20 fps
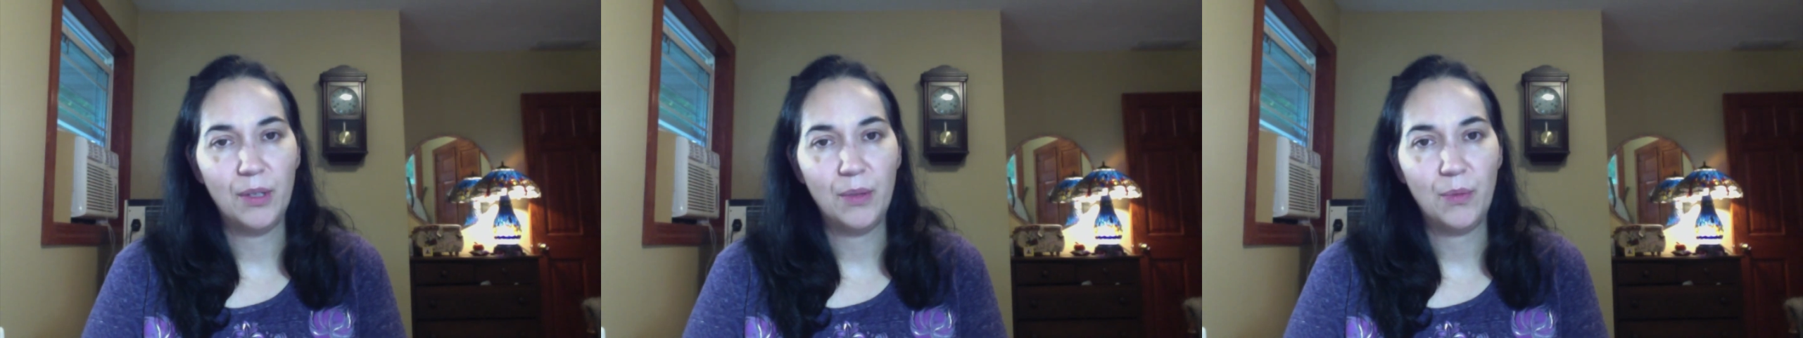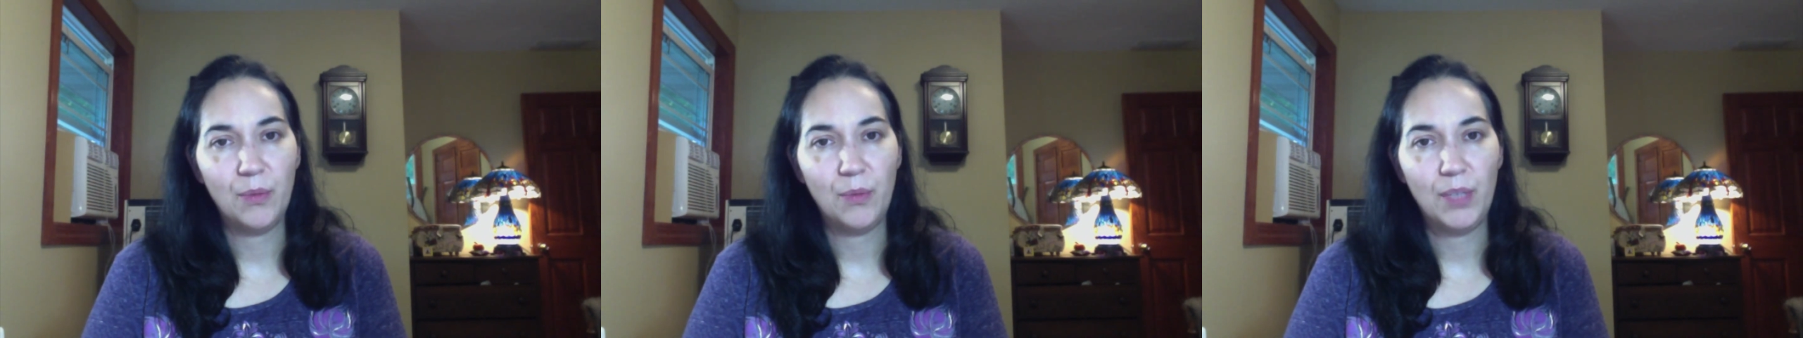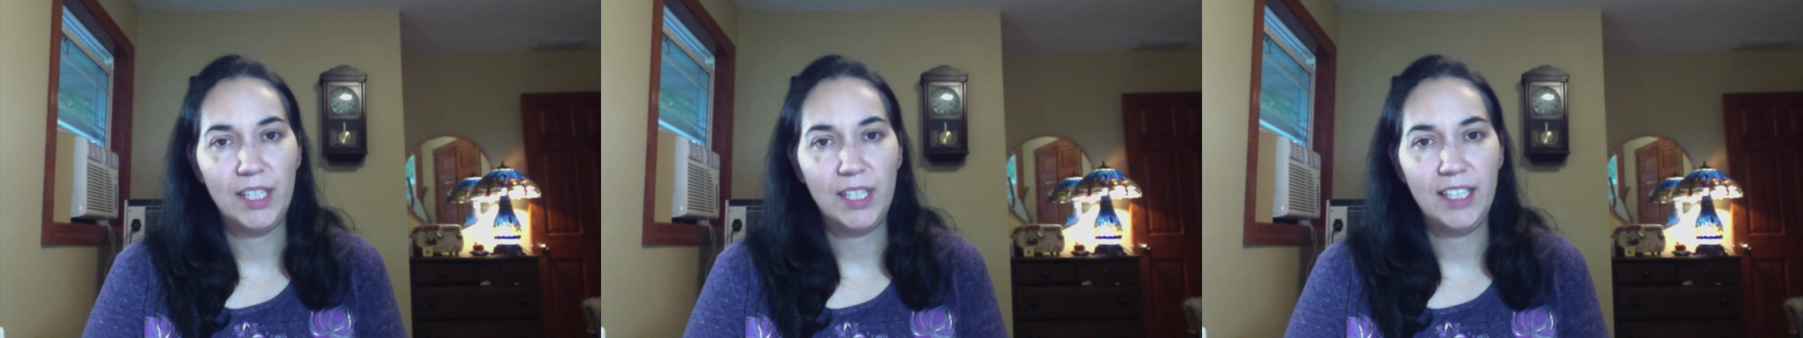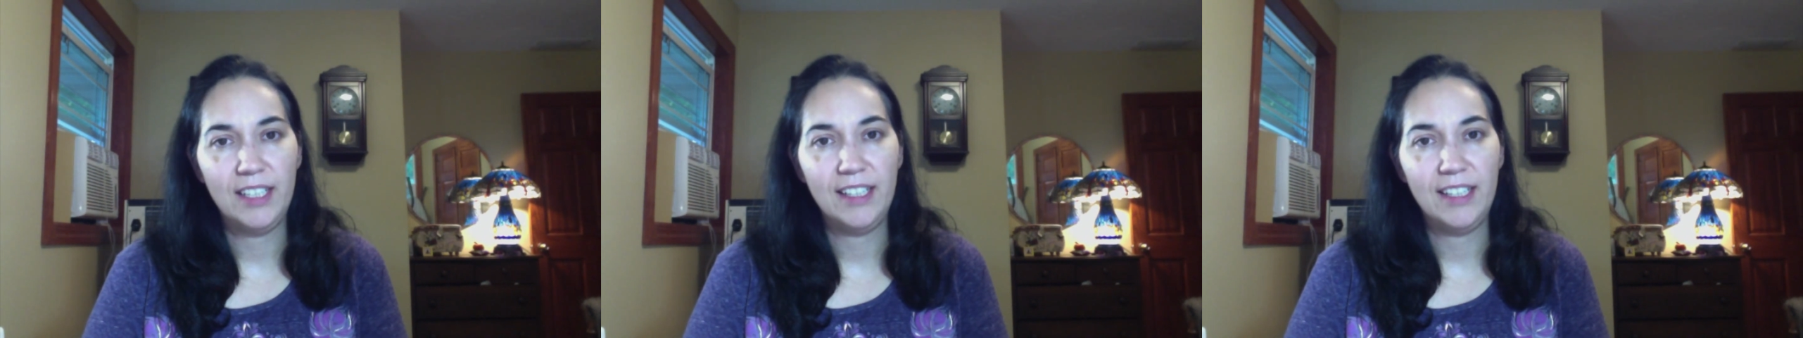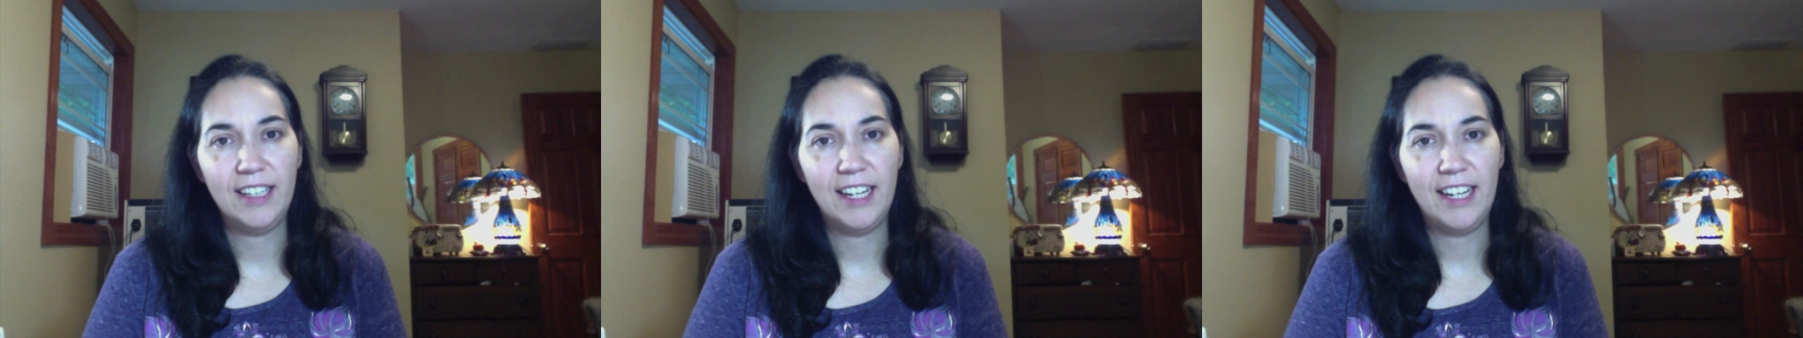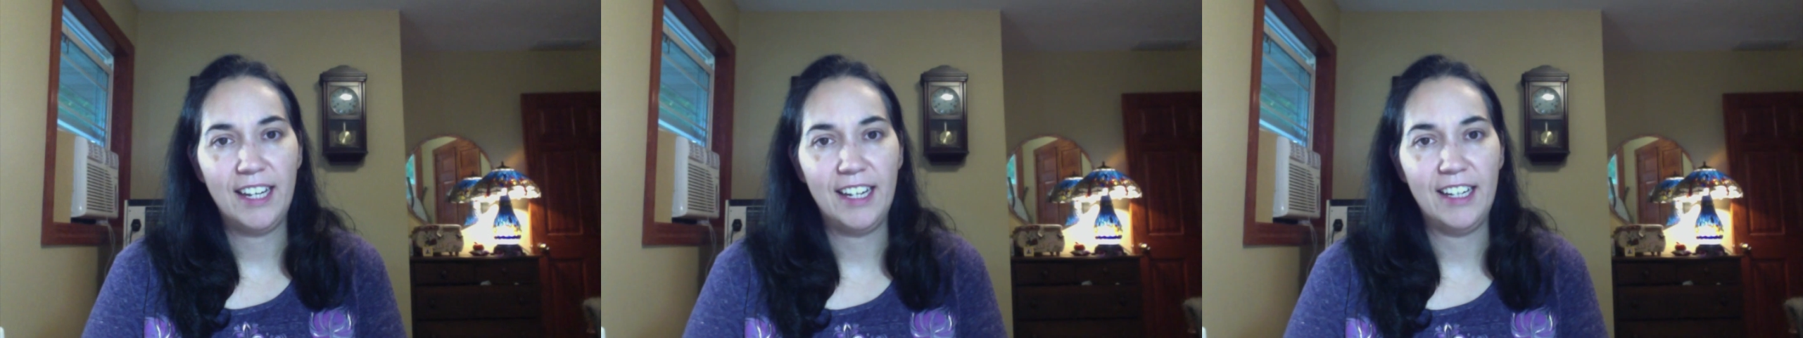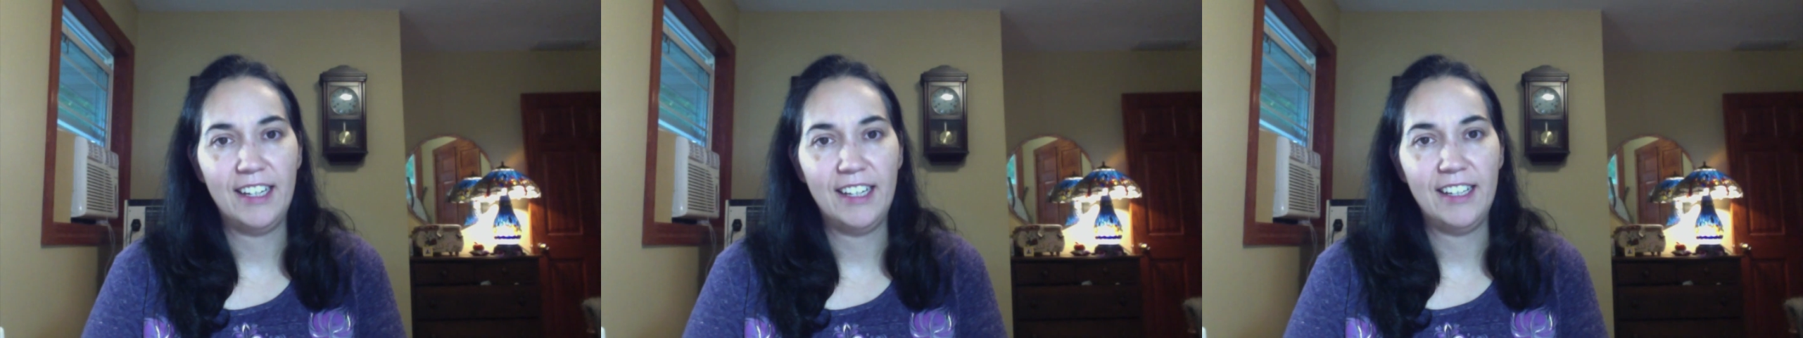we
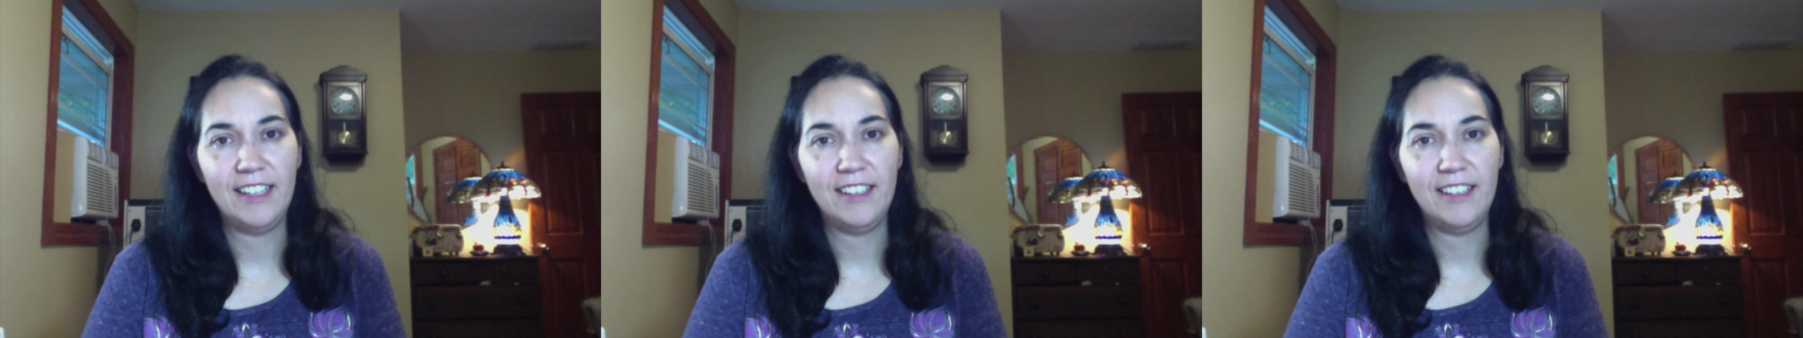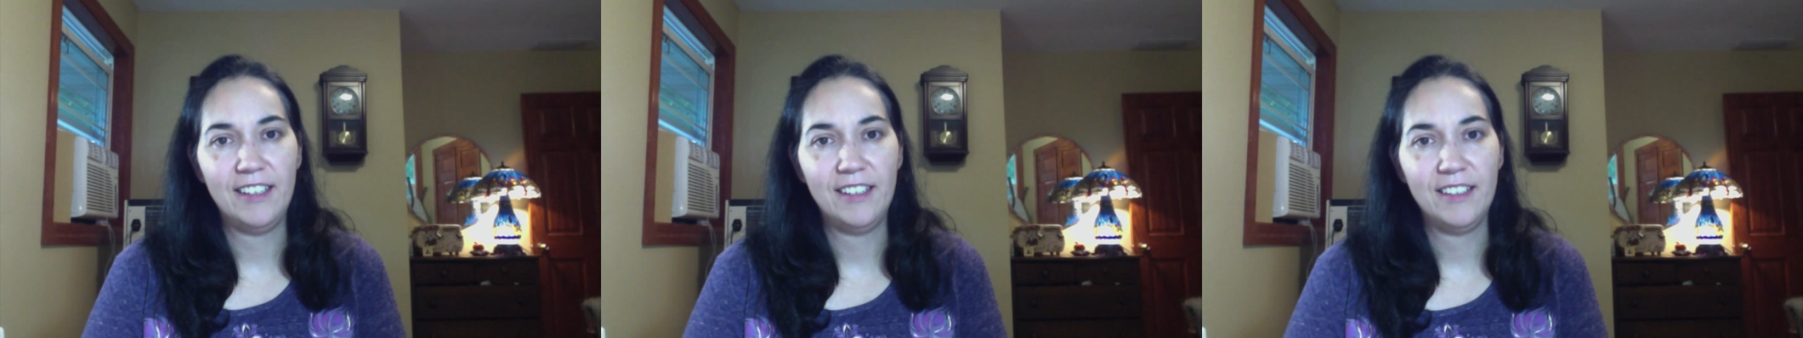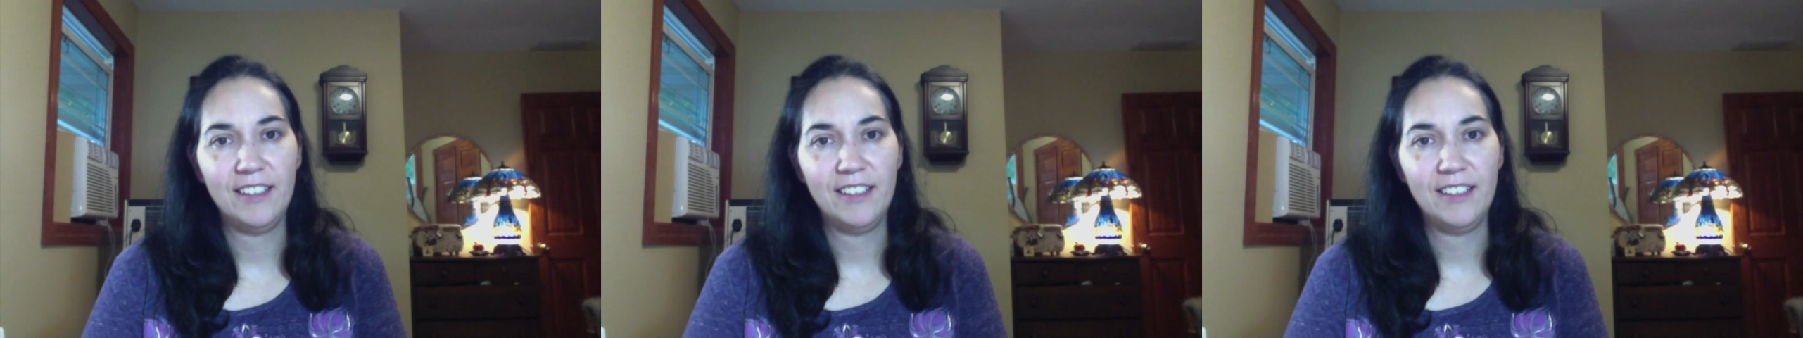had